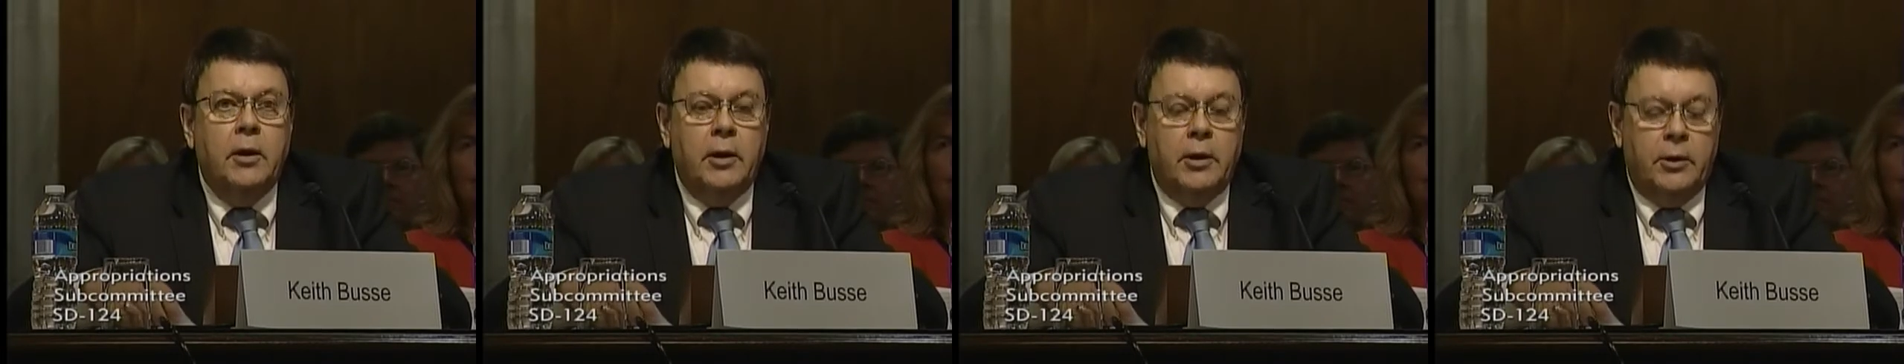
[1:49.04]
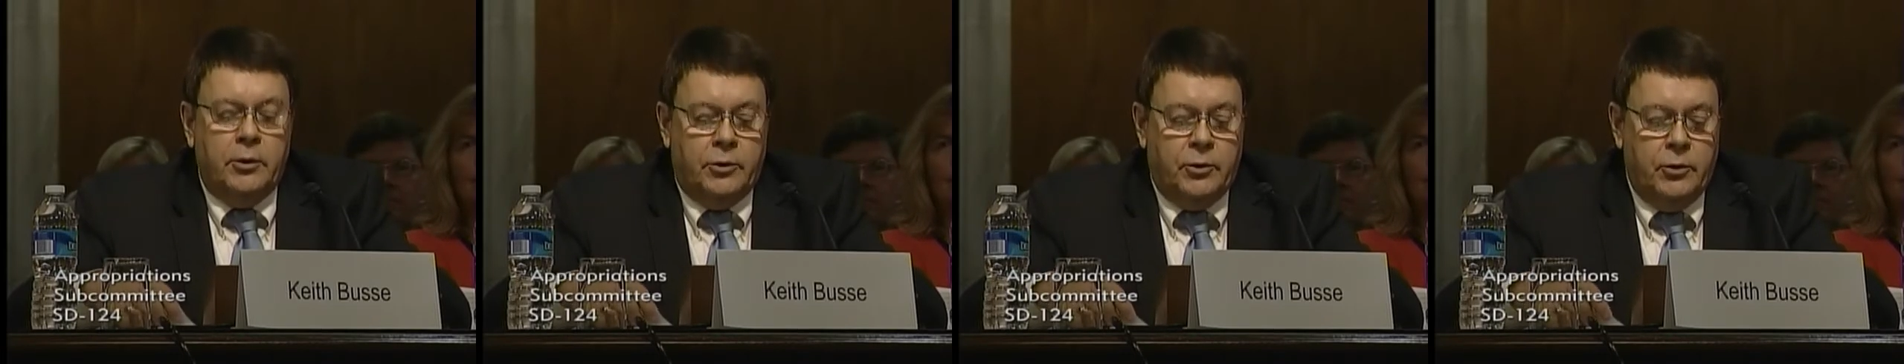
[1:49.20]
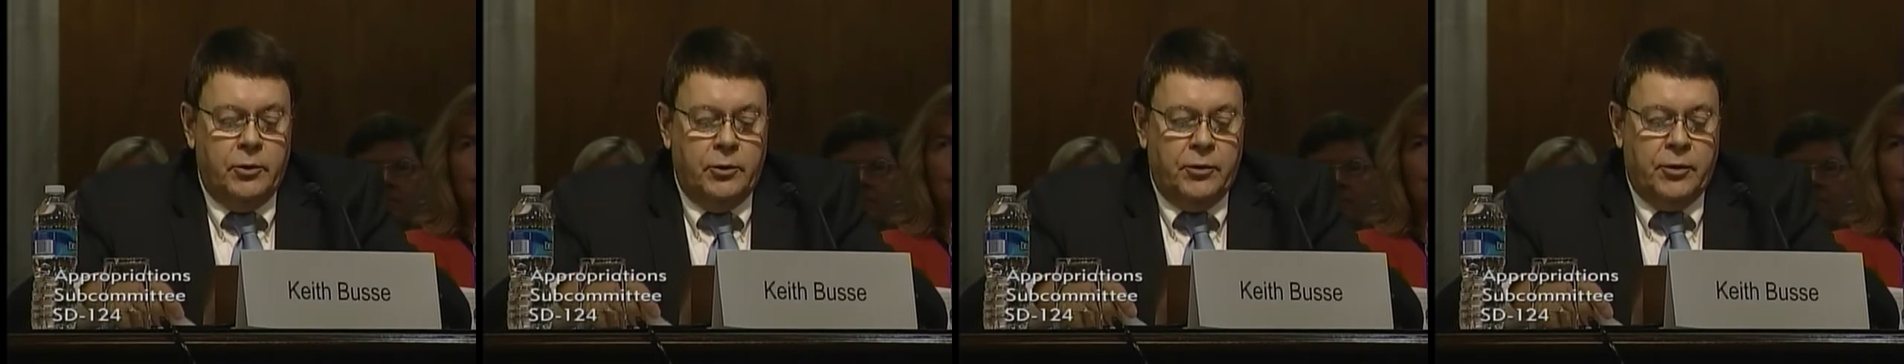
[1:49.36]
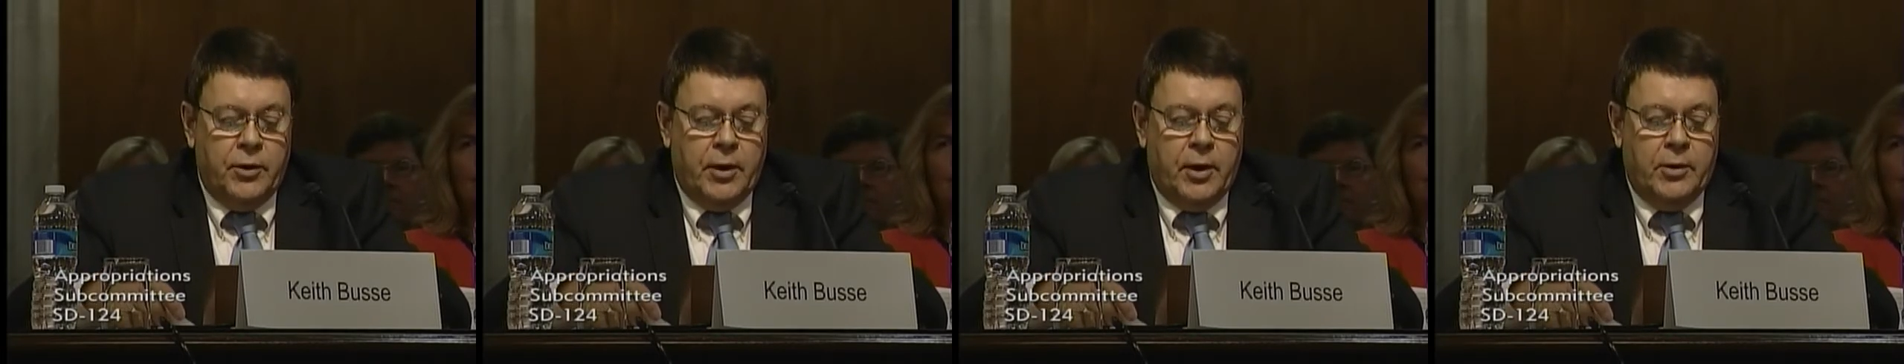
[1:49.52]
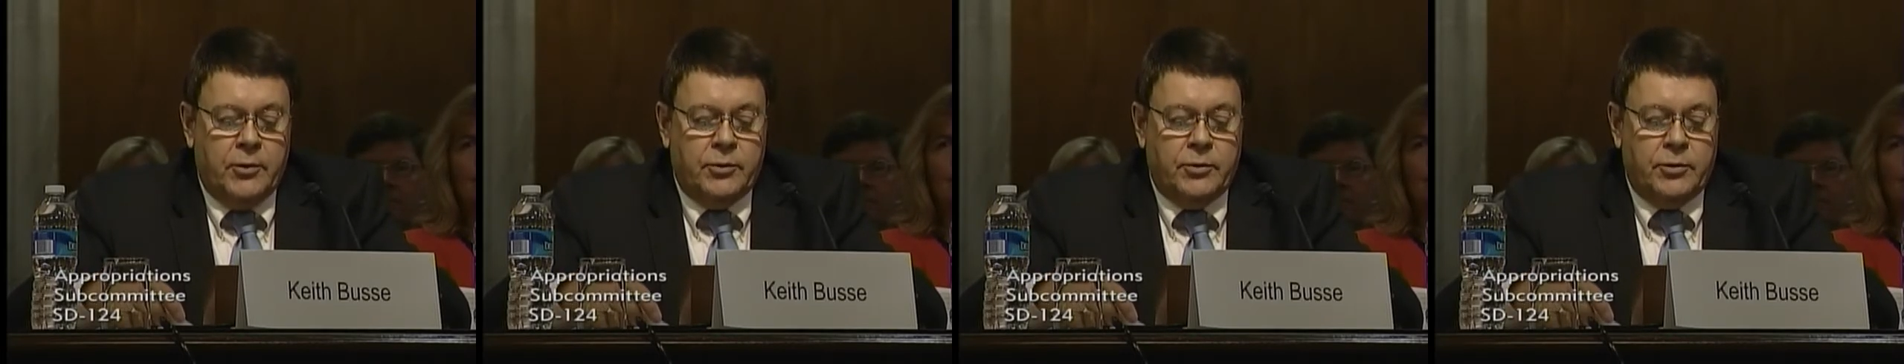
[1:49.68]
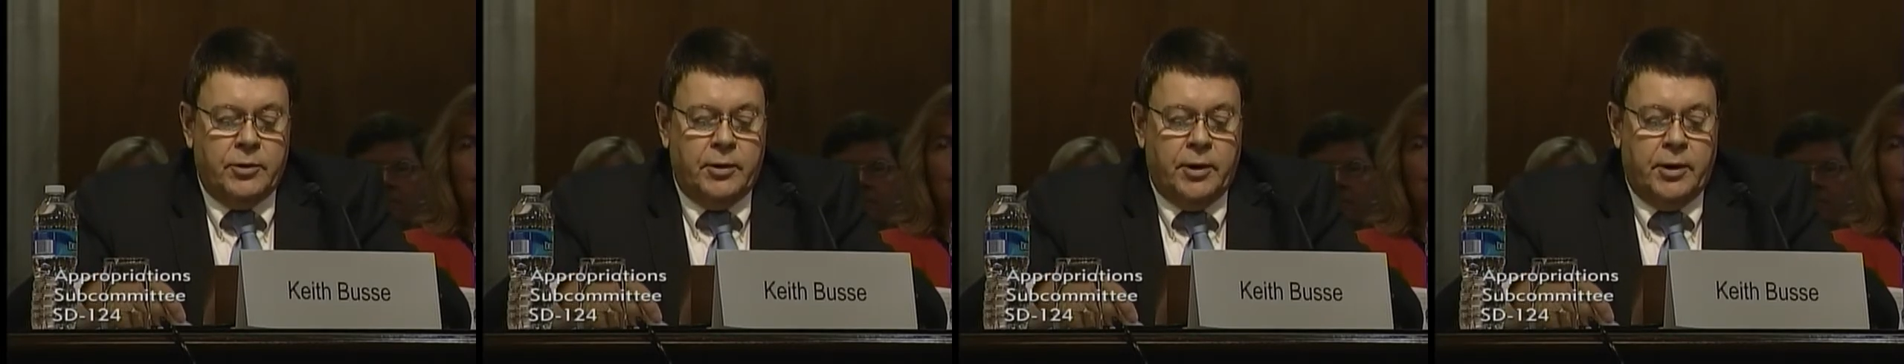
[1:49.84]
In
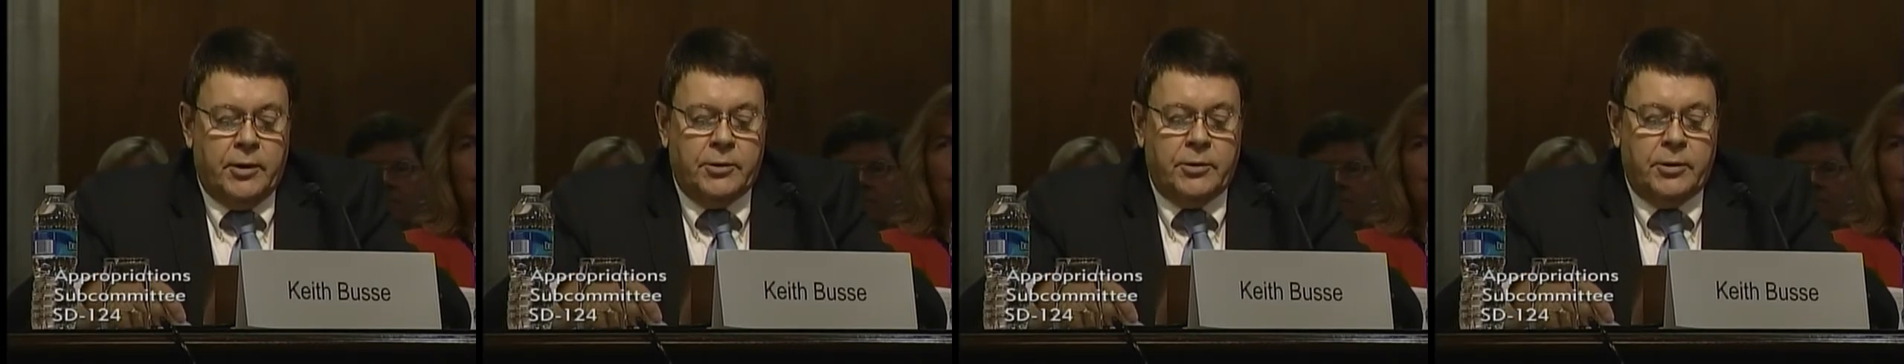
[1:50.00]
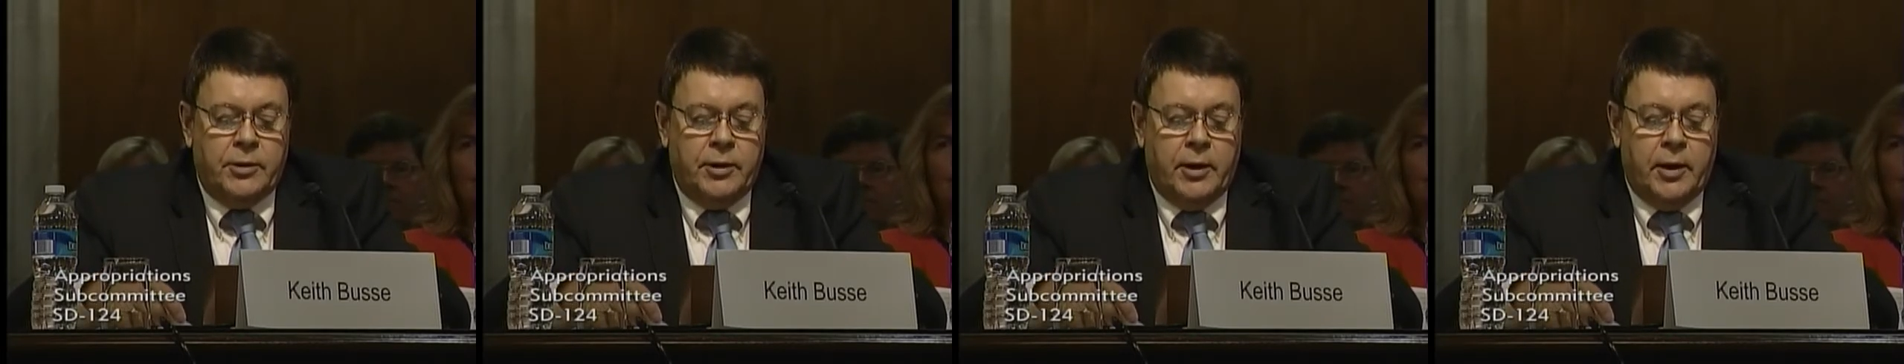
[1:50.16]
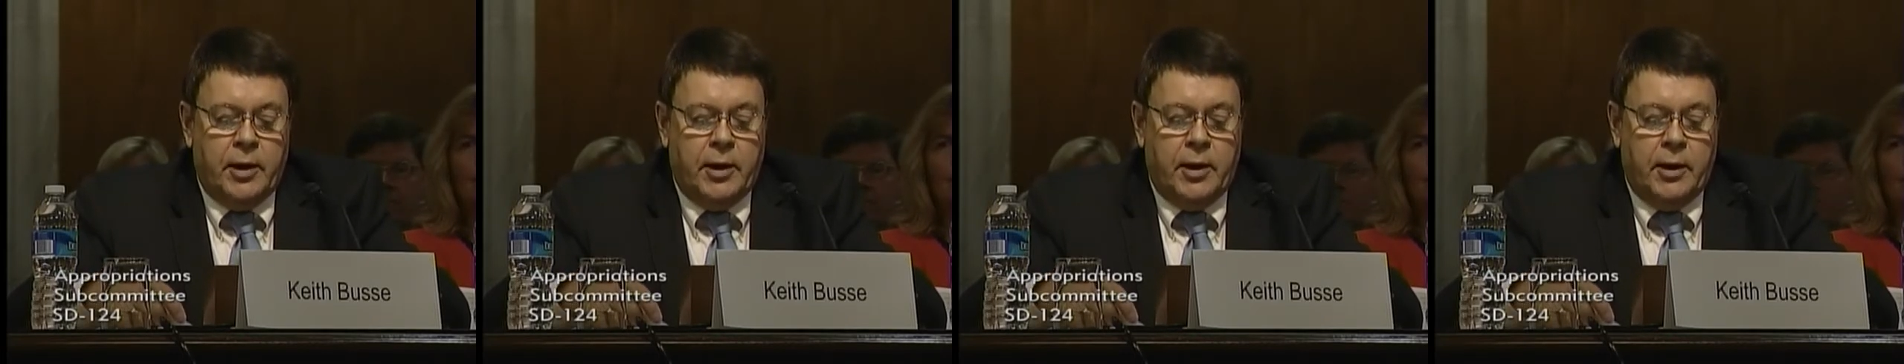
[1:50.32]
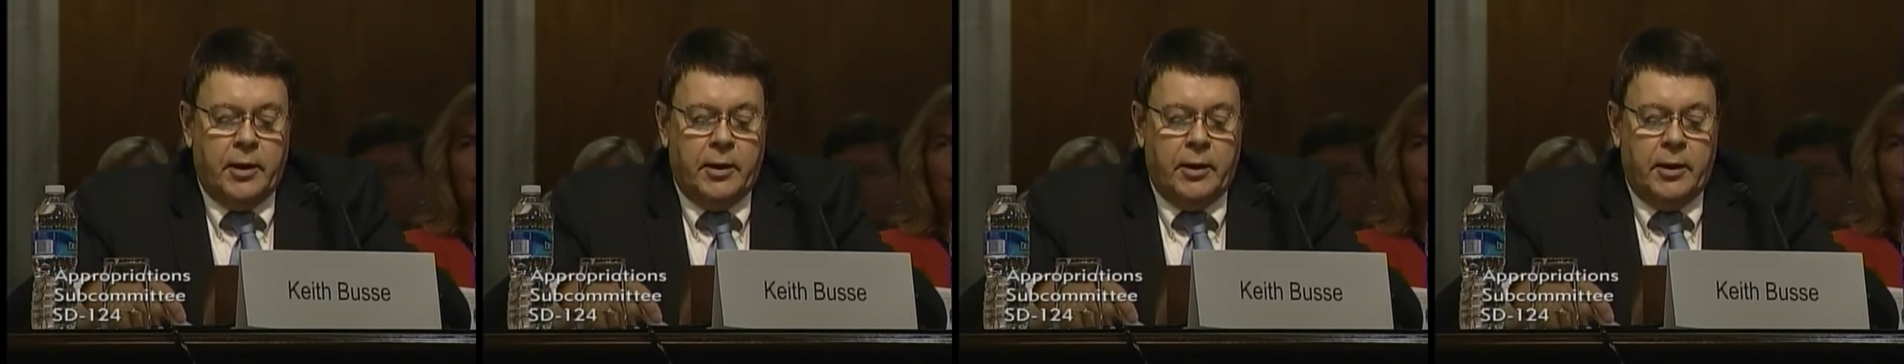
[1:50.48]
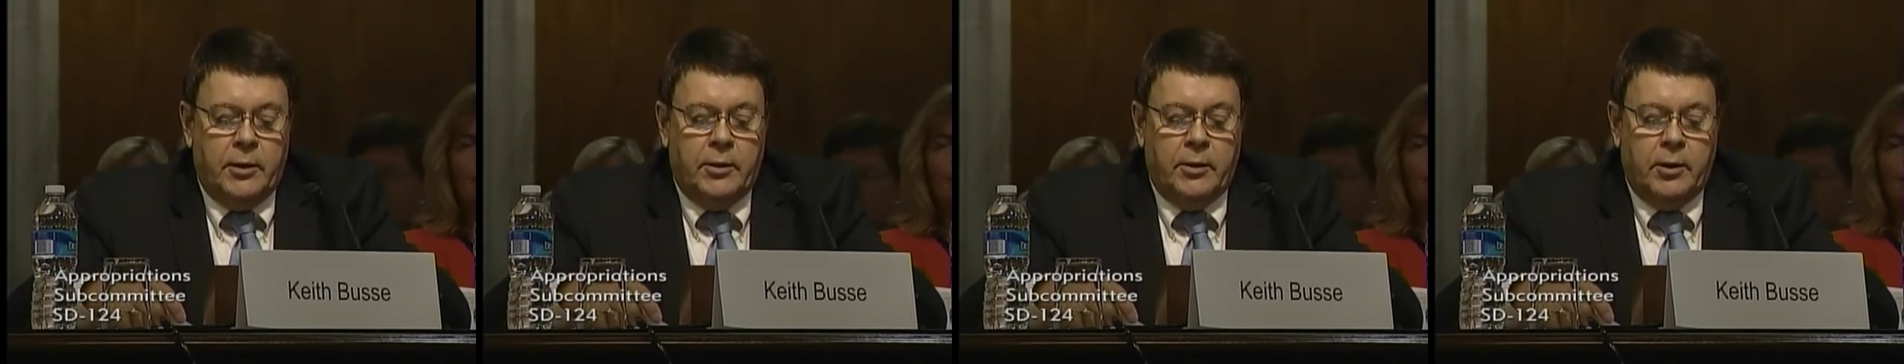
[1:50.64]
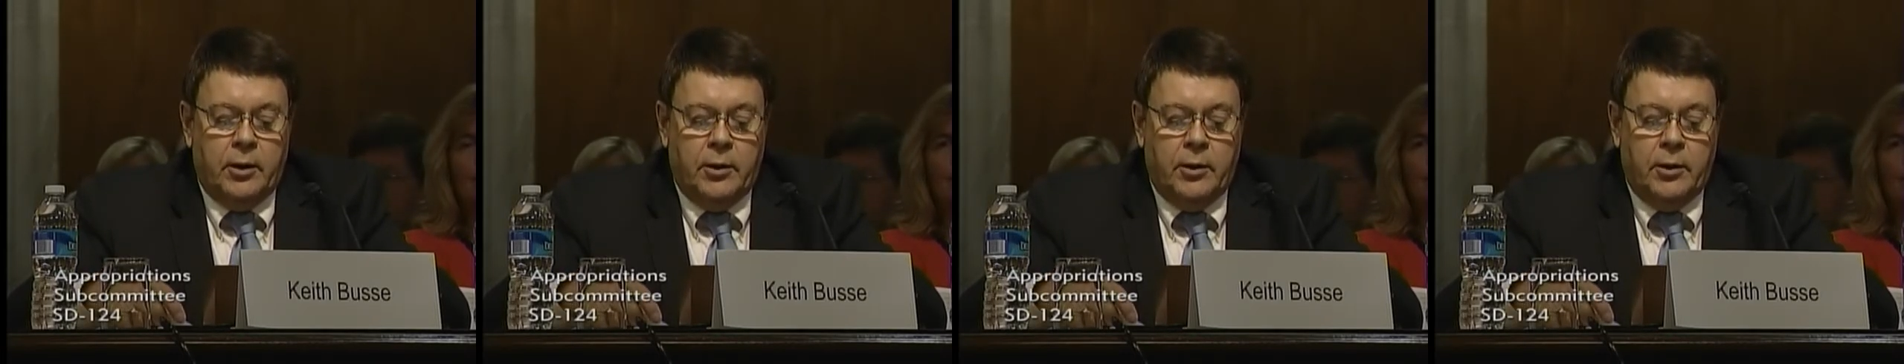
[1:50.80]
2000, SDI and